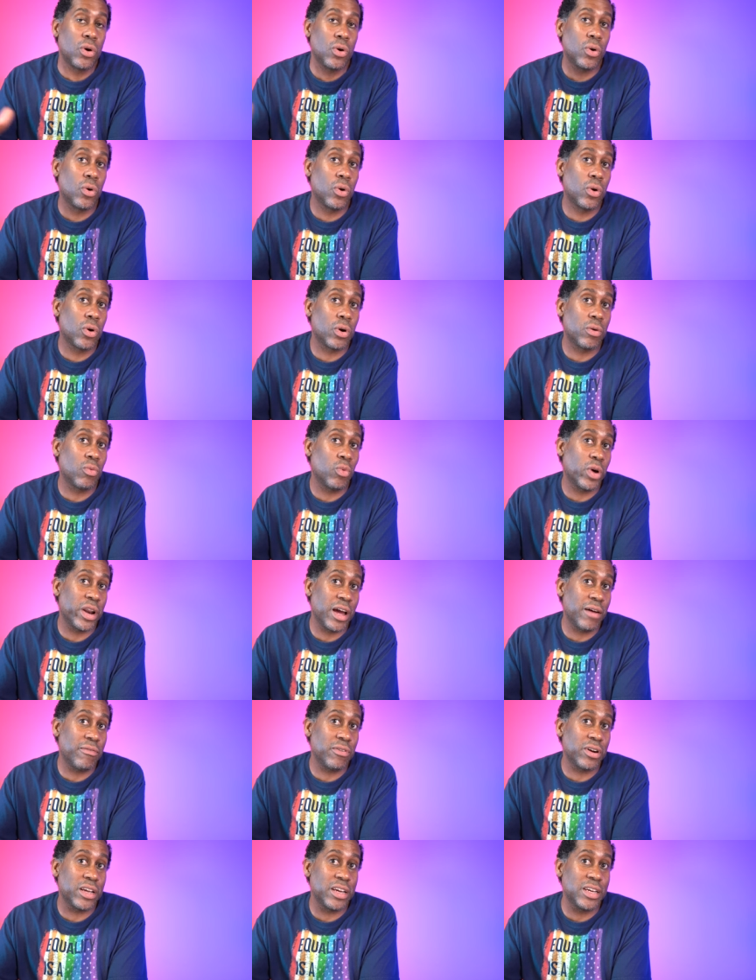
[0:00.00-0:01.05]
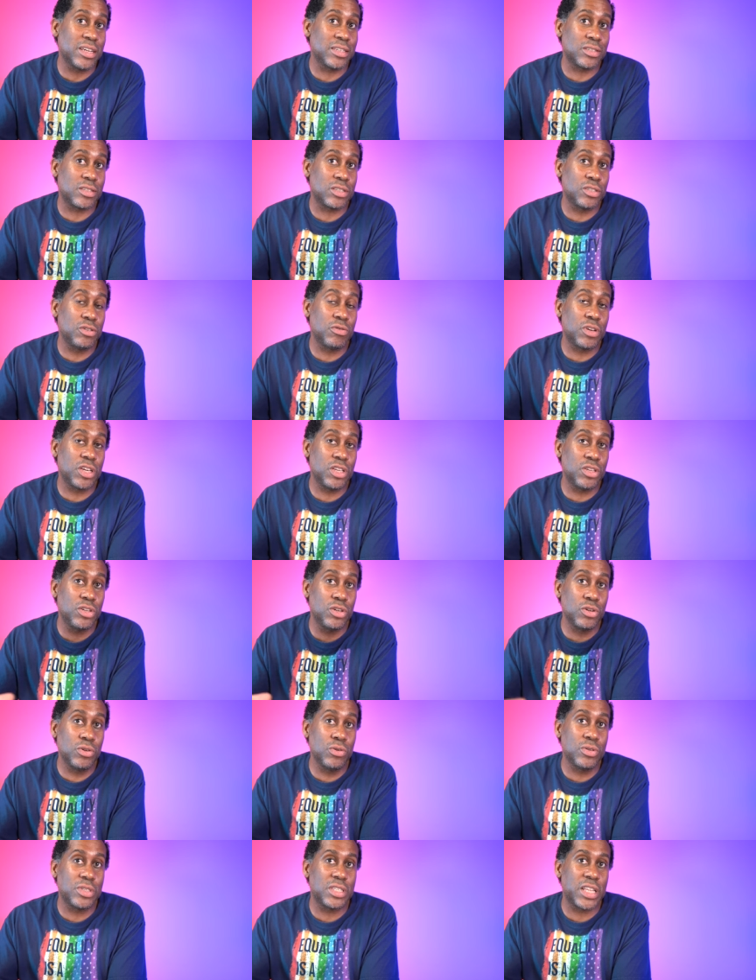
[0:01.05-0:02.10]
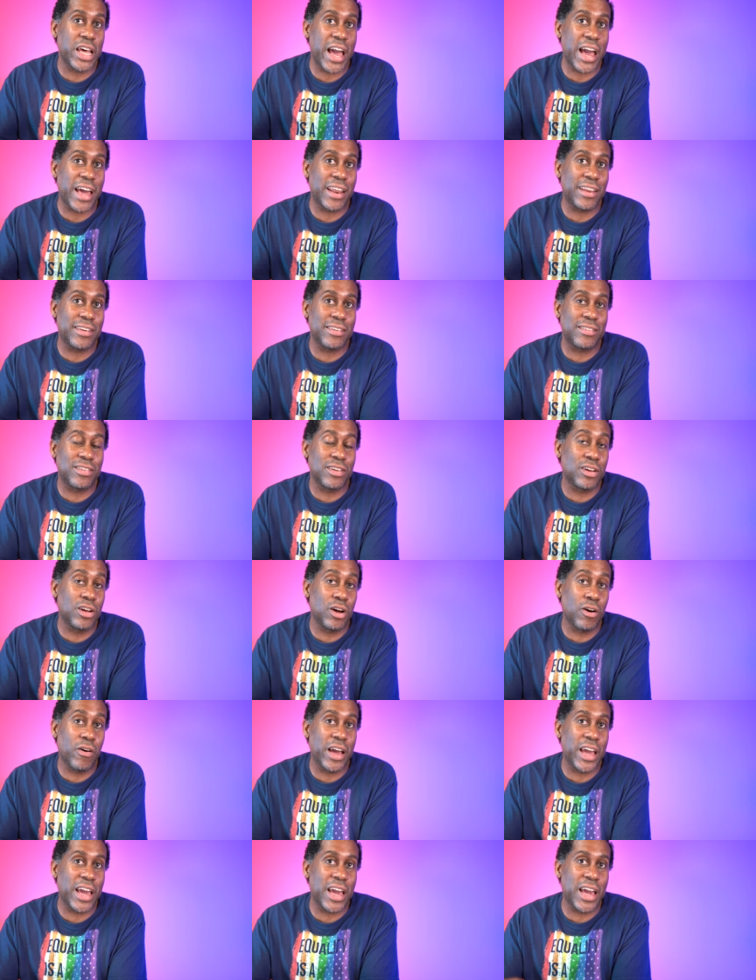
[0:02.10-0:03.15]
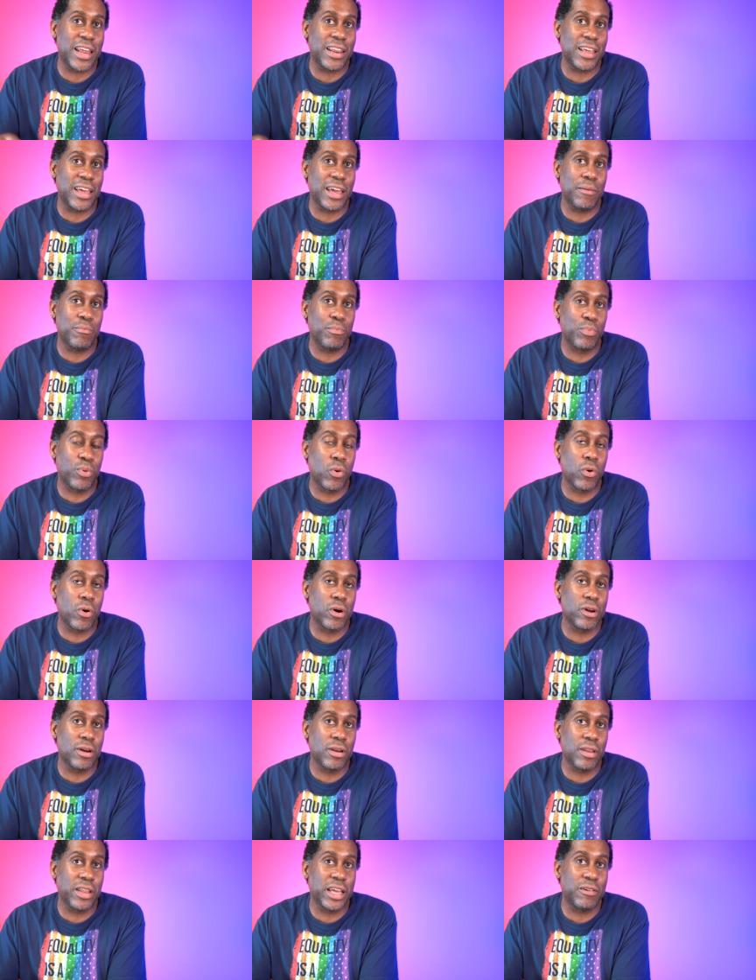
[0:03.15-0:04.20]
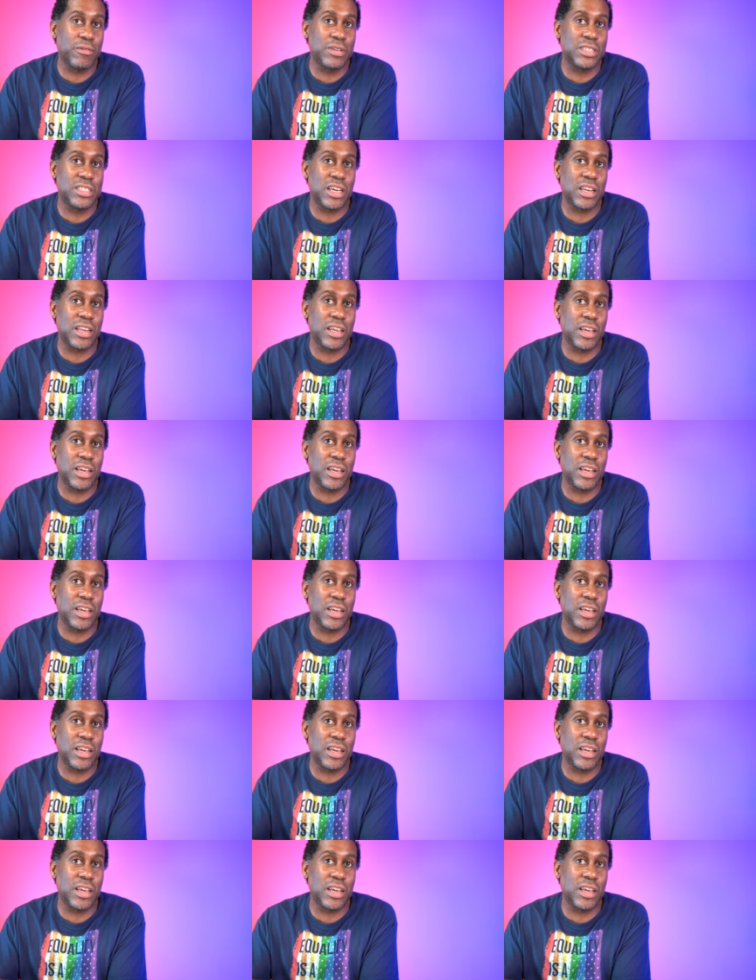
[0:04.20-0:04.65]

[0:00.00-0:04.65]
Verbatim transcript: or whatever it is, you could use that to go ahead and pour your liquids in